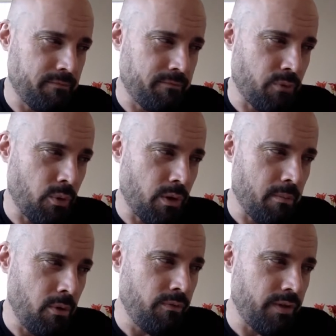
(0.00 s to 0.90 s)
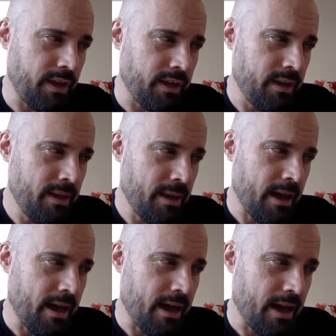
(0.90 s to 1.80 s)
for moving
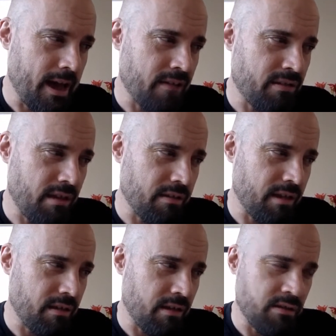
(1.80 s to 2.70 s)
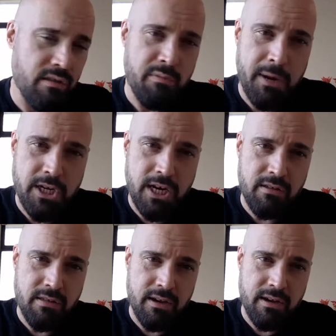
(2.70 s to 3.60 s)
us as a
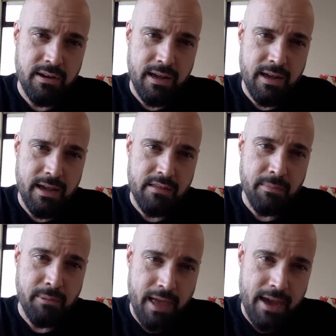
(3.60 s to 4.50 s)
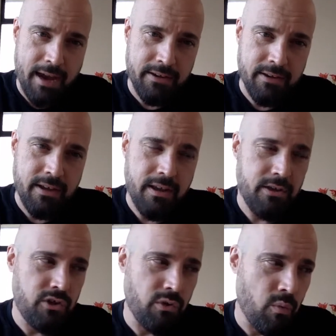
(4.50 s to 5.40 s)
species and as a planet
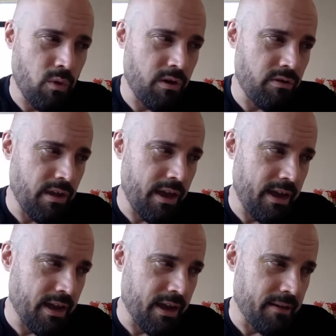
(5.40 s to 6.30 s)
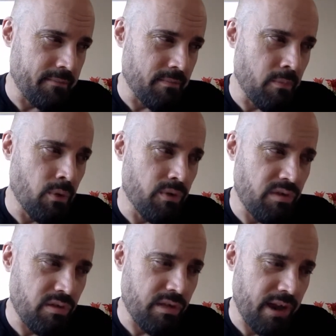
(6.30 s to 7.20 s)
towards a more
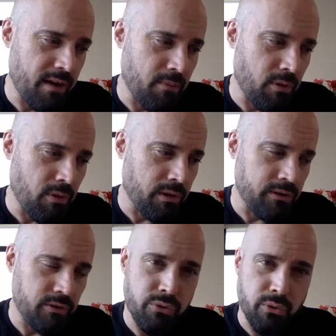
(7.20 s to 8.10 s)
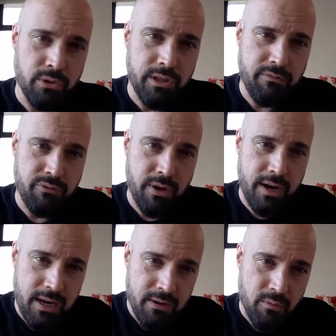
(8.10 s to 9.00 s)
sustainable and
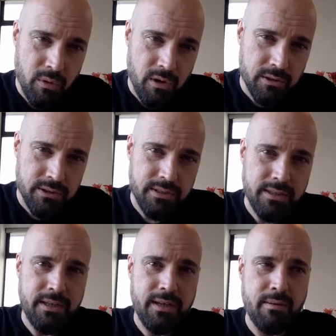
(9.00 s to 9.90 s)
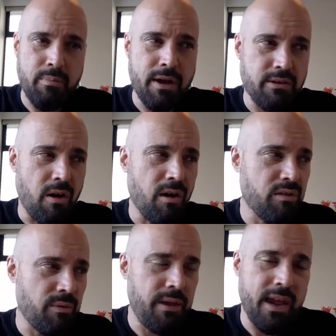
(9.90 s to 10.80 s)
cruelty-free world. But
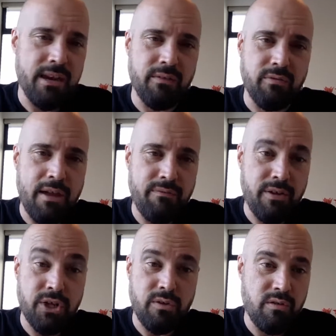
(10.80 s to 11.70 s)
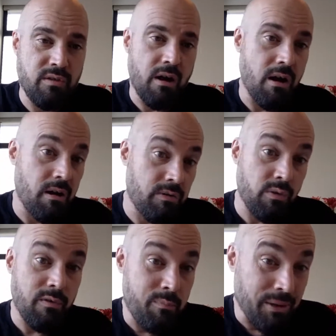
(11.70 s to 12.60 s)
also the end-of-life issues are
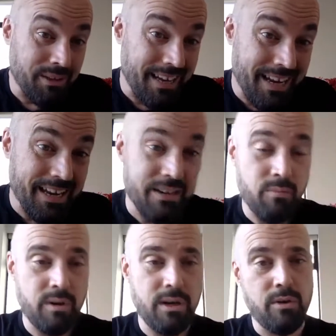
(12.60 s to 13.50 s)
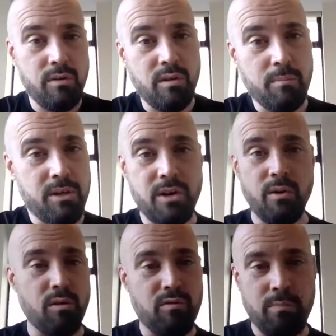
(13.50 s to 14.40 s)
sort of built in when you're using
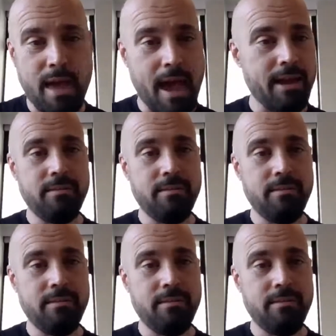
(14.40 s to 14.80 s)
materials from that.